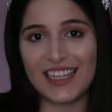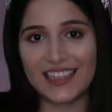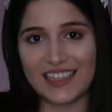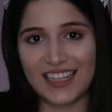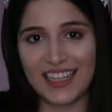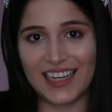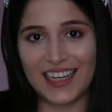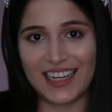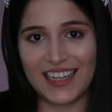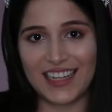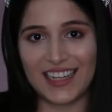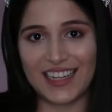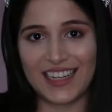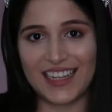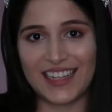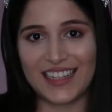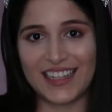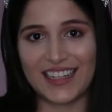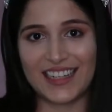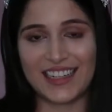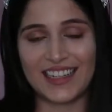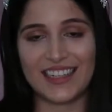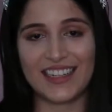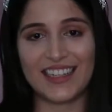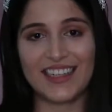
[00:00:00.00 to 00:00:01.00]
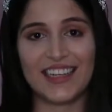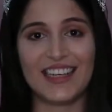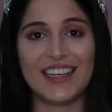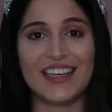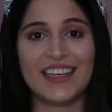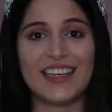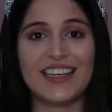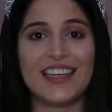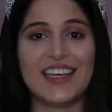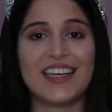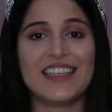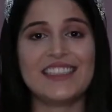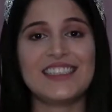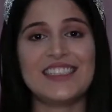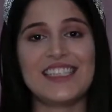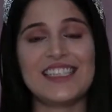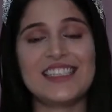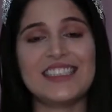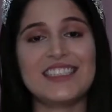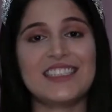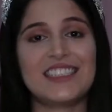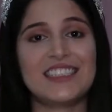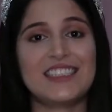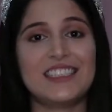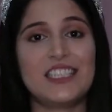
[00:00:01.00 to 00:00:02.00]
hit the link.
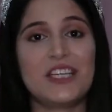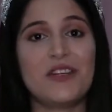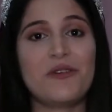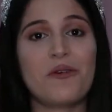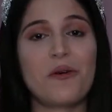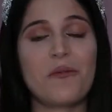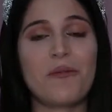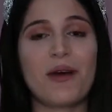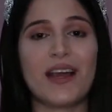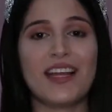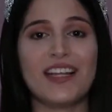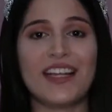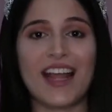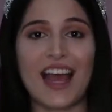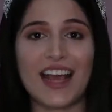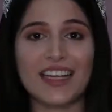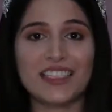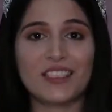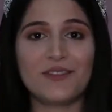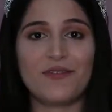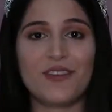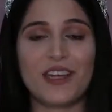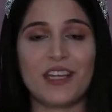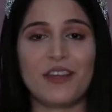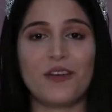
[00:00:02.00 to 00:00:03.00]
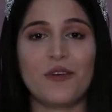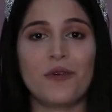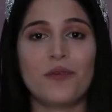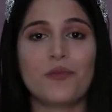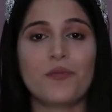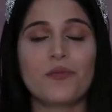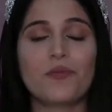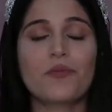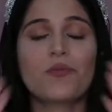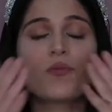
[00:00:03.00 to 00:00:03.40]
Kisses, see you on my next video.